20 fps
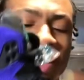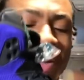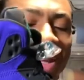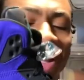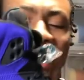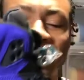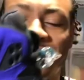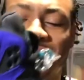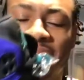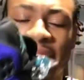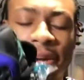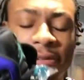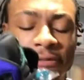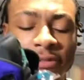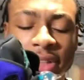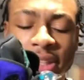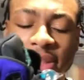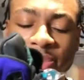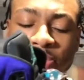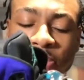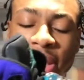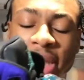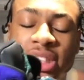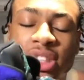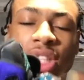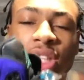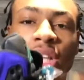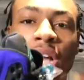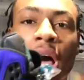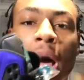It definitely brings a
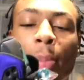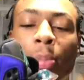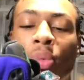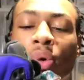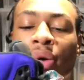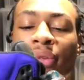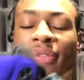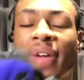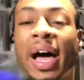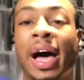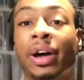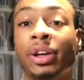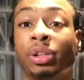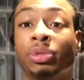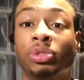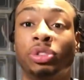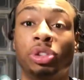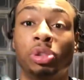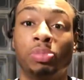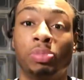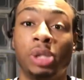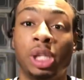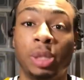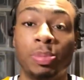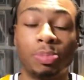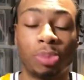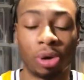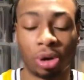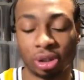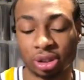lot more value to me
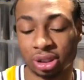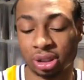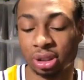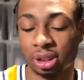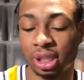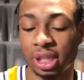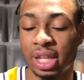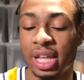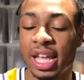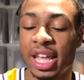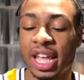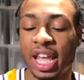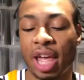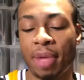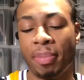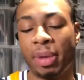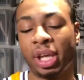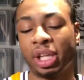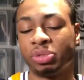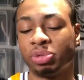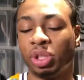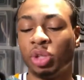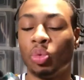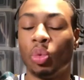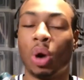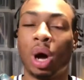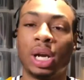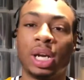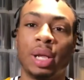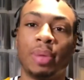personally. It makes me
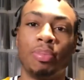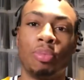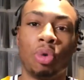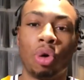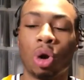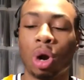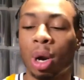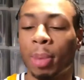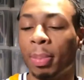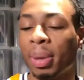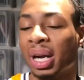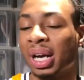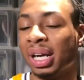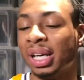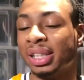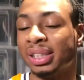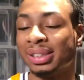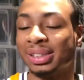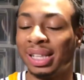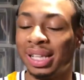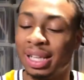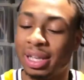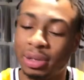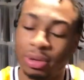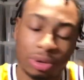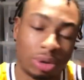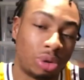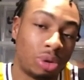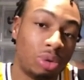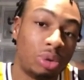want it more because
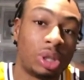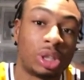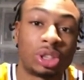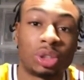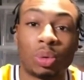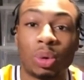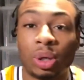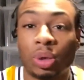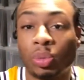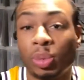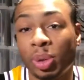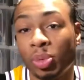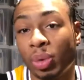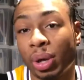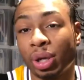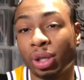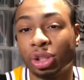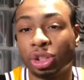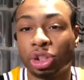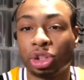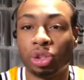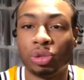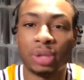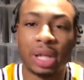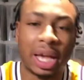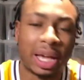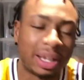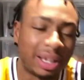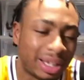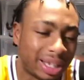who doesn't want to be wearing a shoe
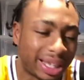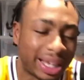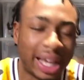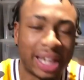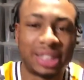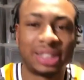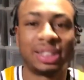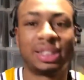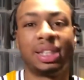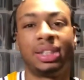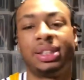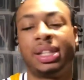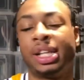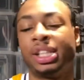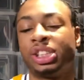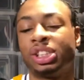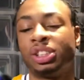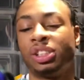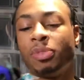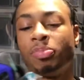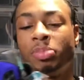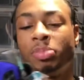that catches the attention of